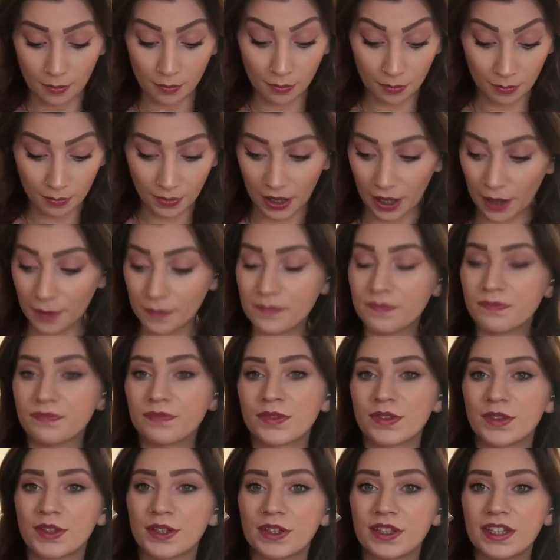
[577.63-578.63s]
But
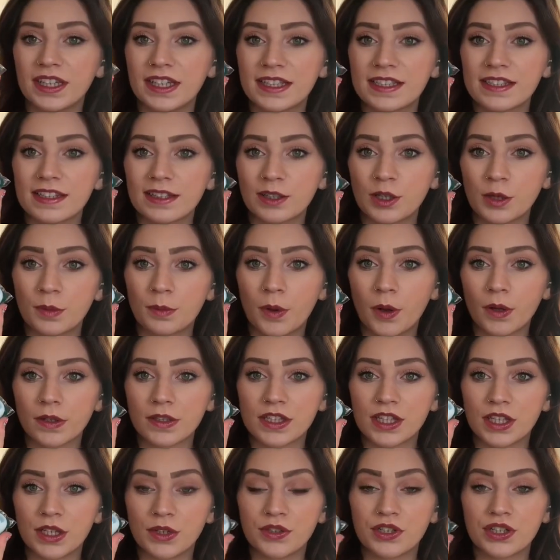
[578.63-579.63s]
they're these little pods
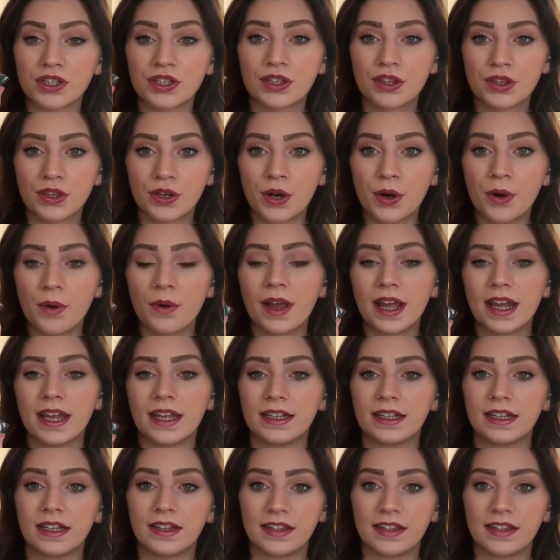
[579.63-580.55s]
that you just throw in